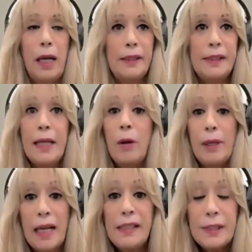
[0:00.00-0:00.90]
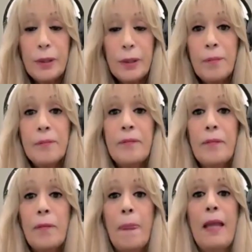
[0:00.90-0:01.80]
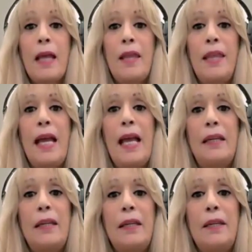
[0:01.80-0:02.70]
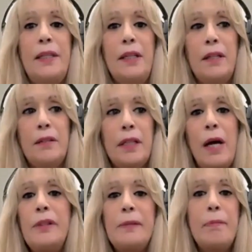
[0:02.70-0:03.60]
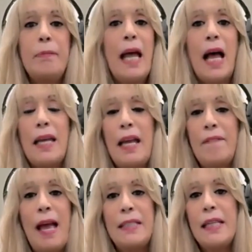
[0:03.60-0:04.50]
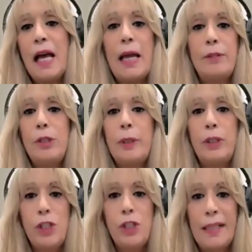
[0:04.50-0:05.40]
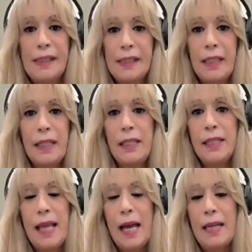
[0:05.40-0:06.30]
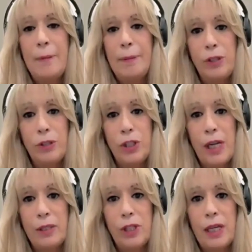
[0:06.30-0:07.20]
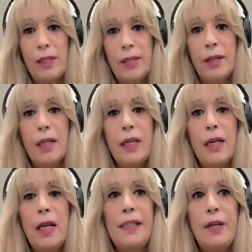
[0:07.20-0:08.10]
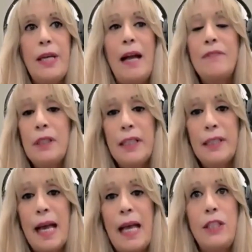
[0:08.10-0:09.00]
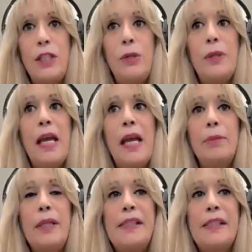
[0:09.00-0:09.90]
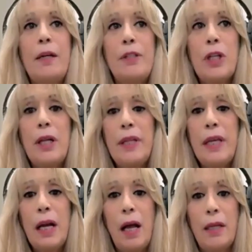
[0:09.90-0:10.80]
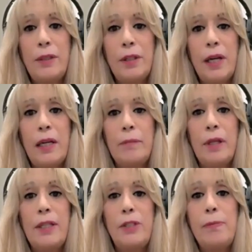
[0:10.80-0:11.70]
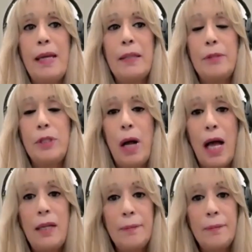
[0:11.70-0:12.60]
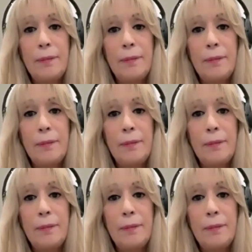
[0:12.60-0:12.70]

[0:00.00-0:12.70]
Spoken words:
snow and ice storm, then their coats may not have had time to adjust to that temperature change either. So you have to look at that. You can put so much clothing on your animal that you make them too hot.